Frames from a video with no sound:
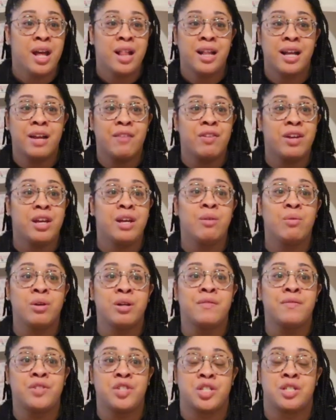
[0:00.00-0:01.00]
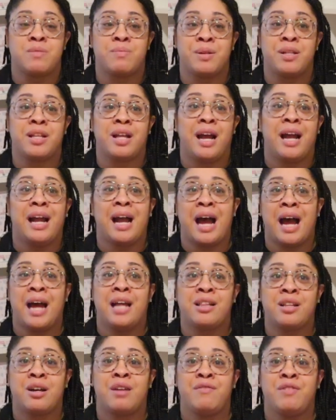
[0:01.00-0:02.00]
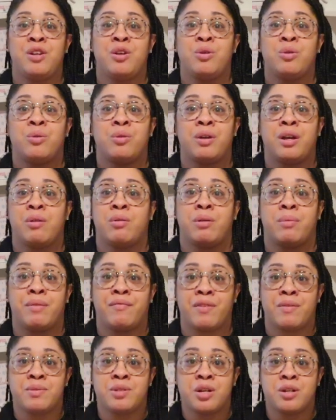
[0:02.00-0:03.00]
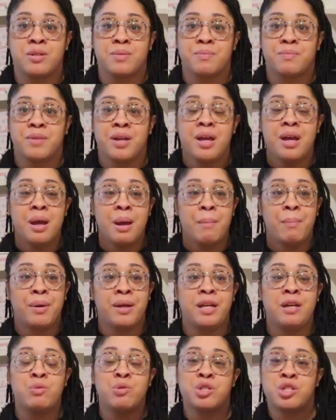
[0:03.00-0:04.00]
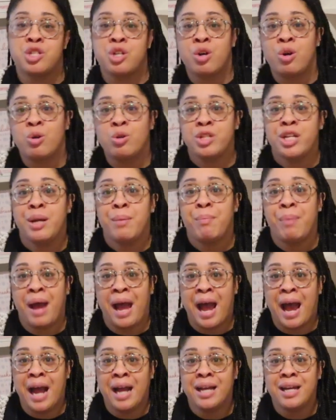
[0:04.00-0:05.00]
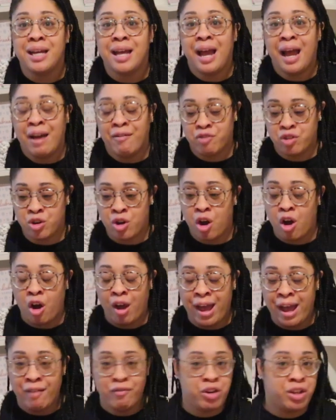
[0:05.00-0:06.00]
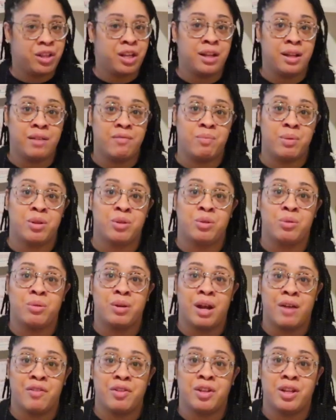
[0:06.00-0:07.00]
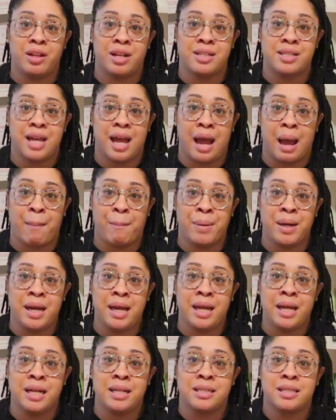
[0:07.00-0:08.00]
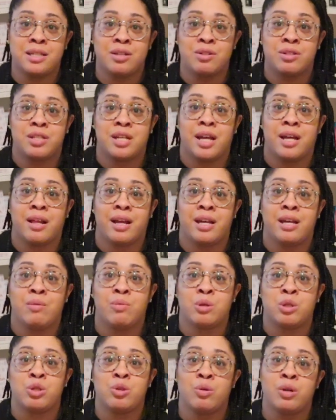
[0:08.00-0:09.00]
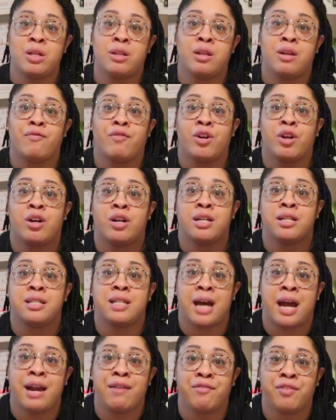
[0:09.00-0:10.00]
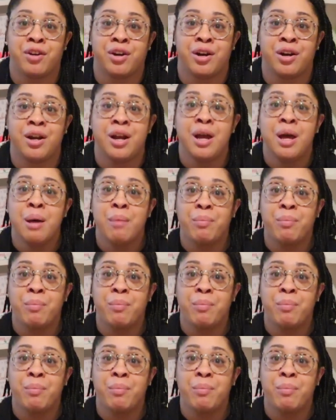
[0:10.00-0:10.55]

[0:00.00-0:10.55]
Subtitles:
Like, if he would have just been like, I love you, it would have been 5 stars. But he was still holding back after everything they've been through and everything that's happening, and still saying like he would do anything for her and die for her.